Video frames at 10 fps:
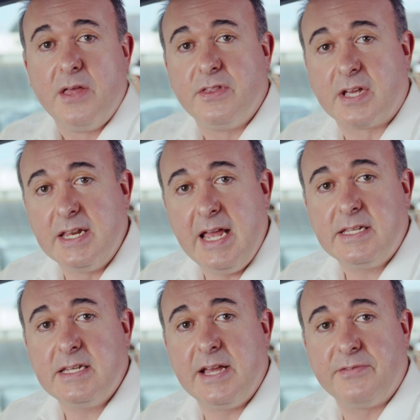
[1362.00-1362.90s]
The
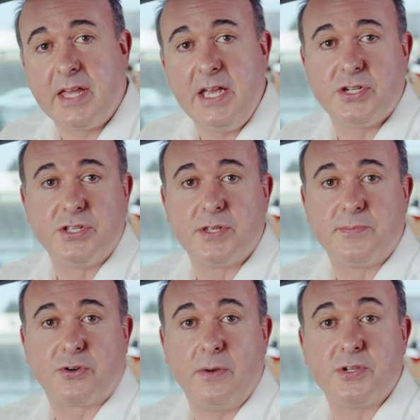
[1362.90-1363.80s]
connected navigation
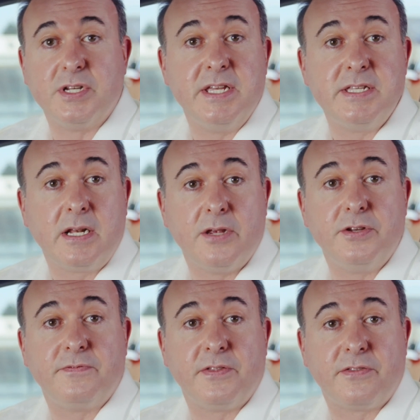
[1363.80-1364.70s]
subscription is
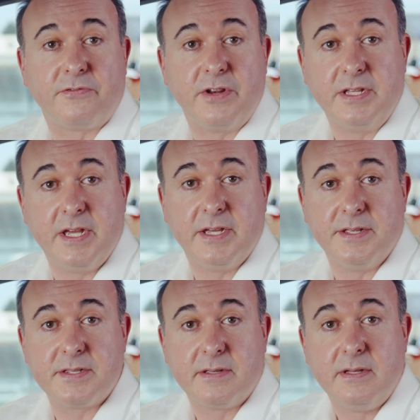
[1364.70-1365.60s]
included for 3
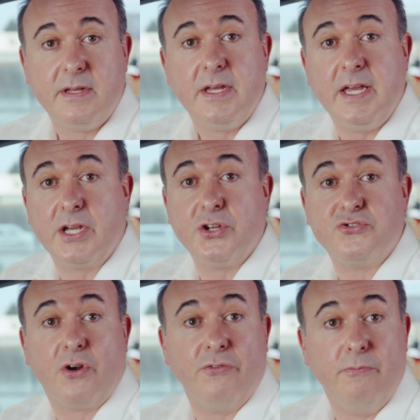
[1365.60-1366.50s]
years.
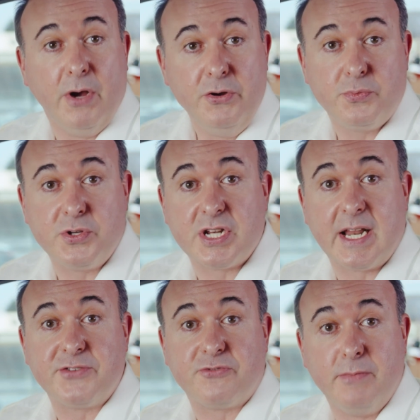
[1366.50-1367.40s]
In-Control Remote, which
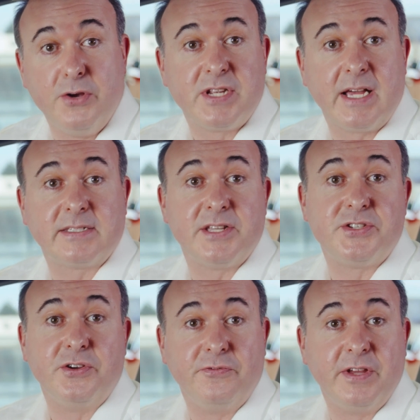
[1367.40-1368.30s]
allows remote access
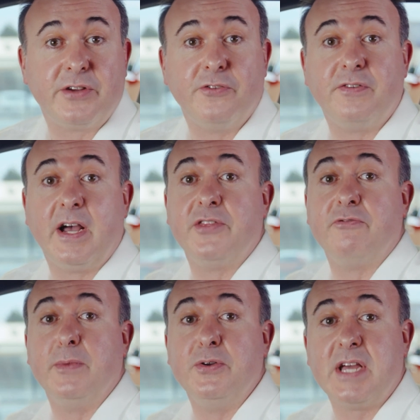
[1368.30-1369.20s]
to your vehicle via the
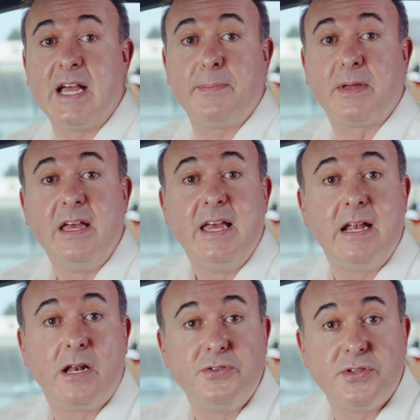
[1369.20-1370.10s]
remote app,
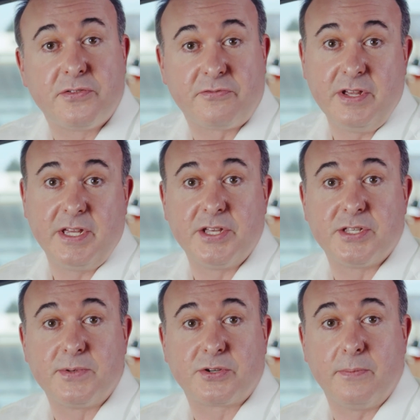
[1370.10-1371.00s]
includes a 3-year
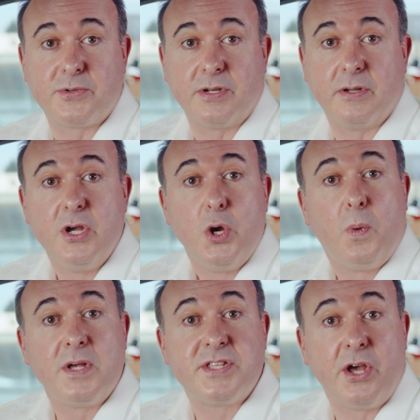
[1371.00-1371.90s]
subscription,
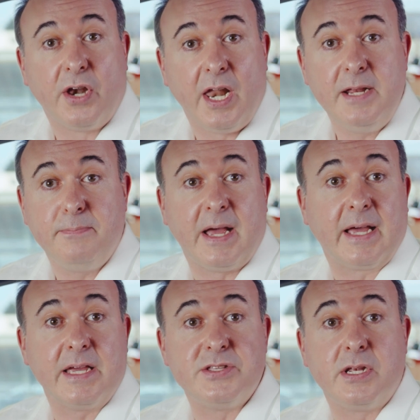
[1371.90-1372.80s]
whilst the online pack
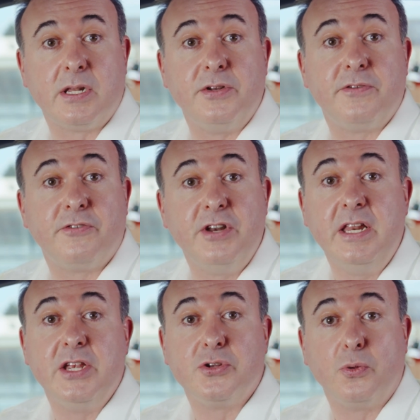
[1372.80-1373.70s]
is included for an
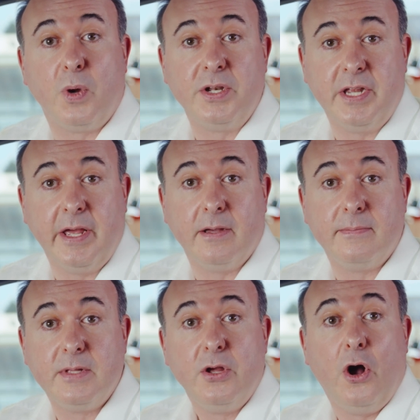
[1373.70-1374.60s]
initial 1 year.
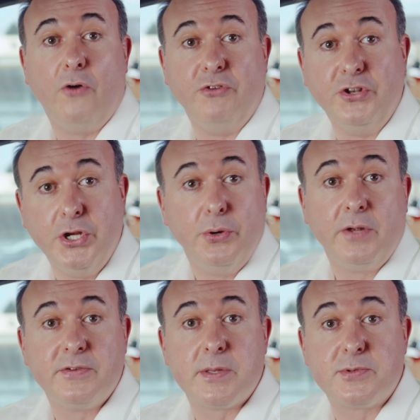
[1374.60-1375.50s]
On renewal
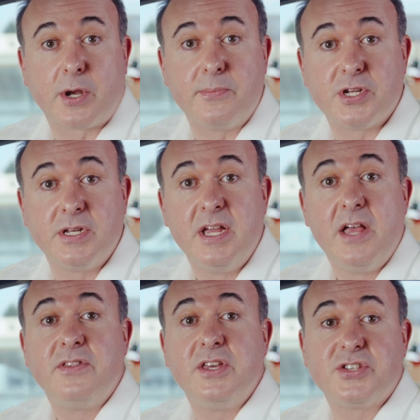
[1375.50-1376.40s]
of a subscription,
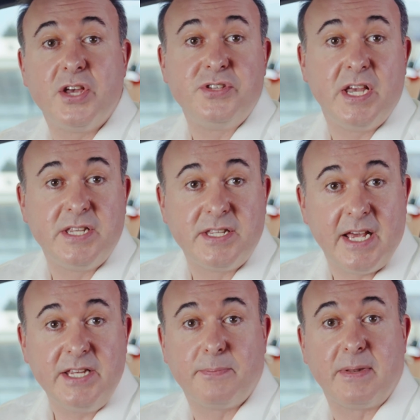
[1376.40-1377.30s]
the associated
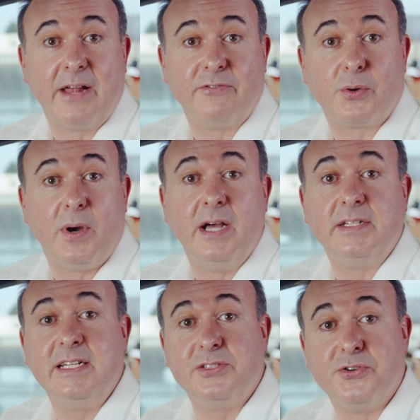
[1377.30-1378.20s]
data plan required
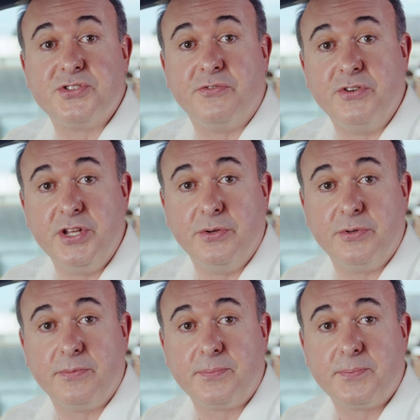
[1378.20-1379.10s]
is also renewed.